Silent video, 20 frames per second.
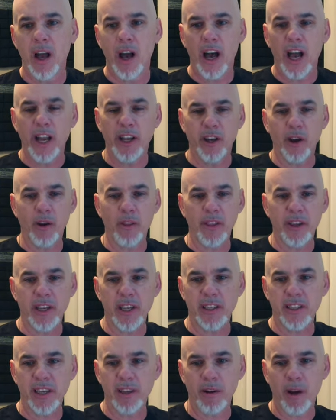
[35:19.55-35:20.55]
I go to the
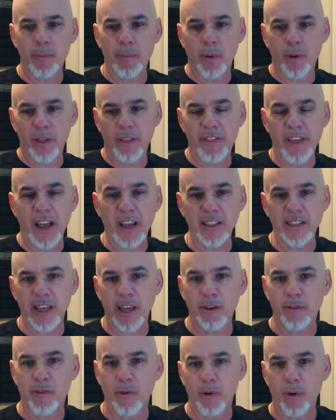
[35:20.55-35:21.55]
casino, I pull a thousand out
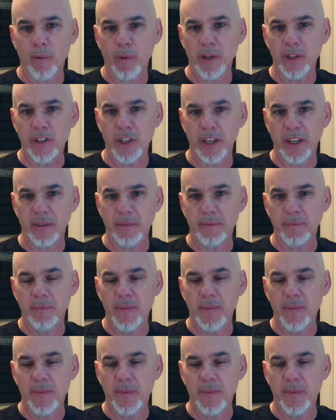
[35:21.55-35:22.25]
of 401g.